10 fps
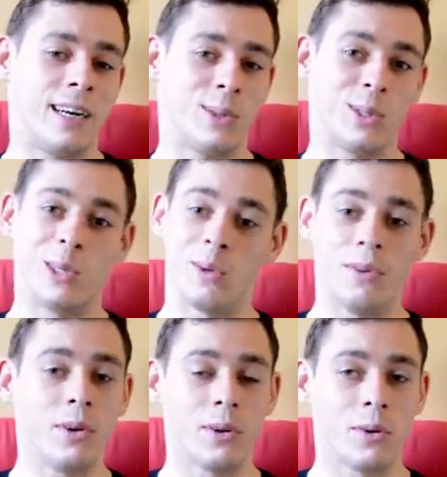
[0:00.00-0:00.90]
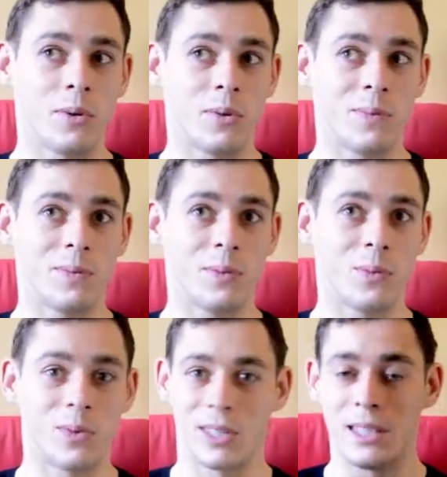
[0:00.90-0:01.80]
So if you
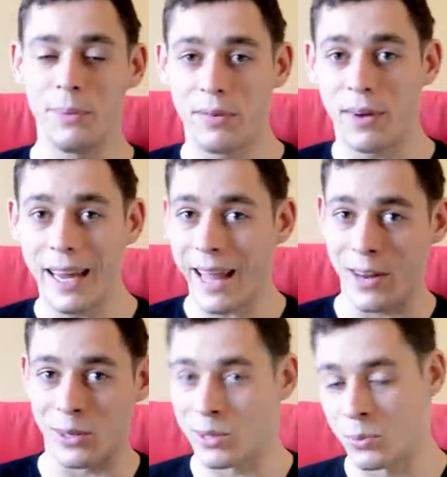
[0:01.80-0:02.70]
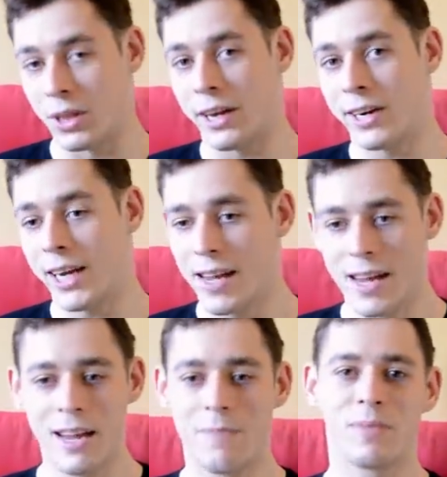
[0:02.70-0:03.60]
want to see me fight and you're somewhere in the area,
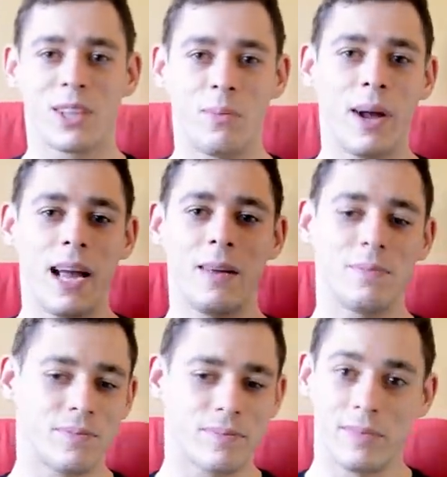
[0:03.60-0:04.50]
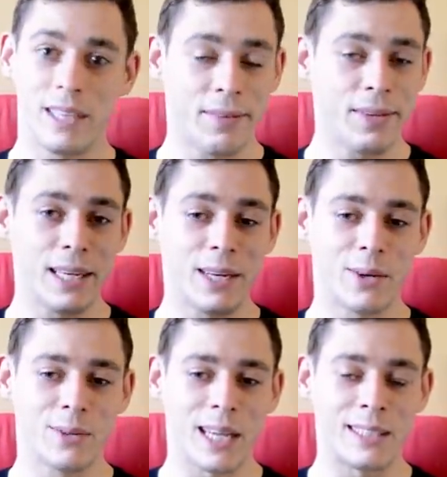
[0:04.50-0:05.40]
come by. Definitely
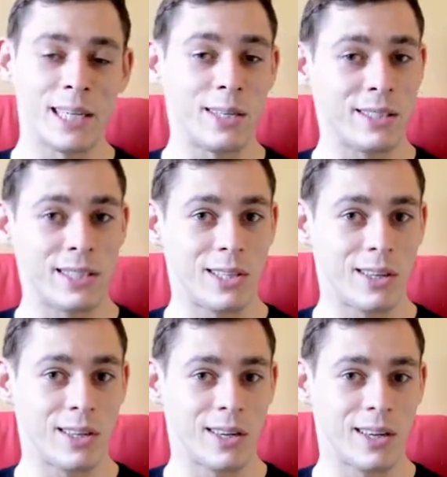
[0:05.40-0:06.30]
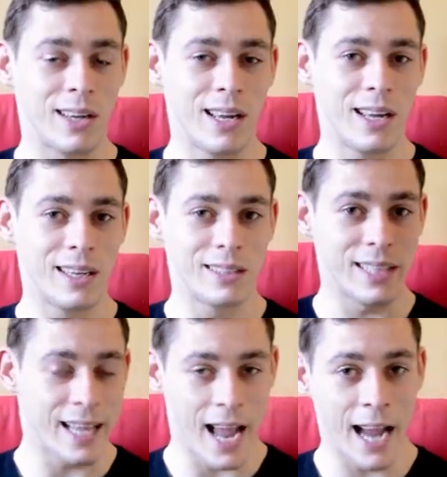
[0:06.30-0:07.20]
don't hesitate to
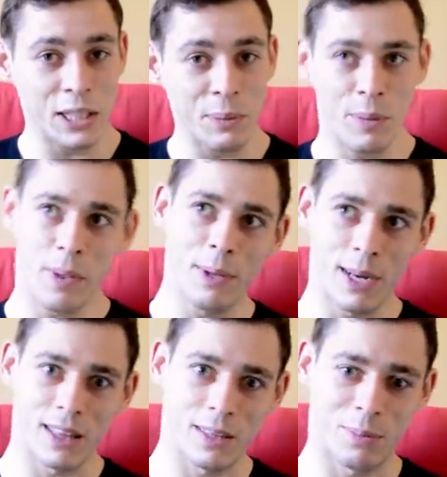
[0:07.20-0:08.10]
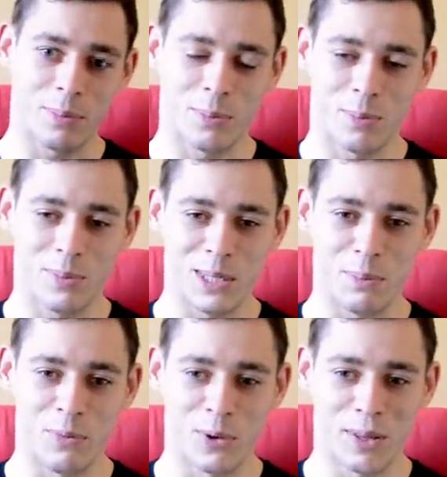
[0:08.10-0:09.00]
say hi to me. Maybe not just
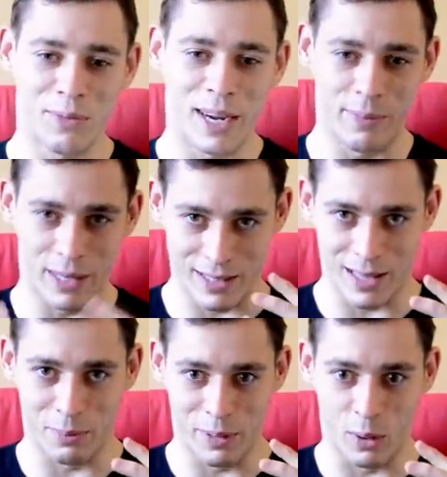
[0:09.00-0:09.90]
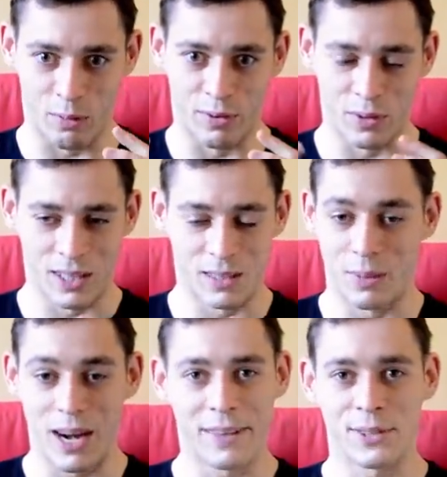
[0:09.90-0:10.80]
before the fight, because I'll be all focused,
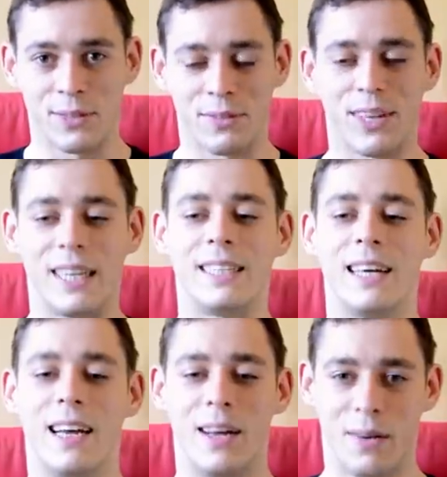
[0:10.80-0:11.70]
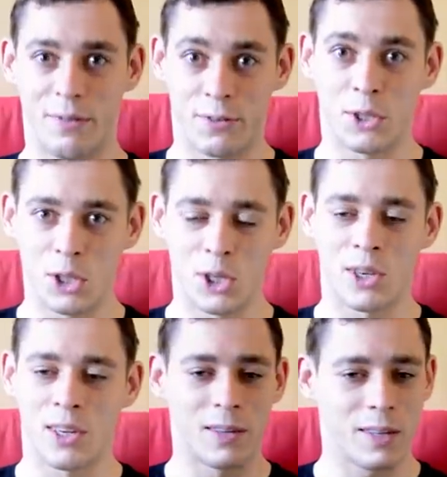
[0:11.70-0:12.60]
but after the fight, for
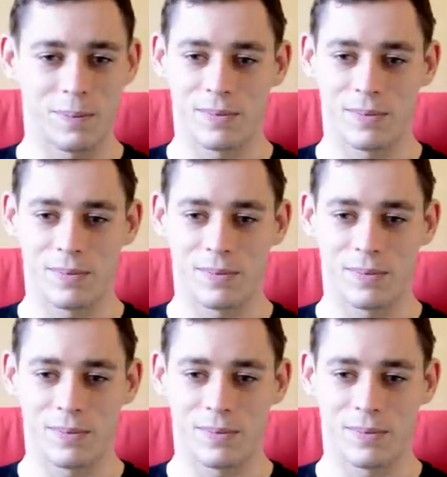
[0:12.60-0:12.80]
sure,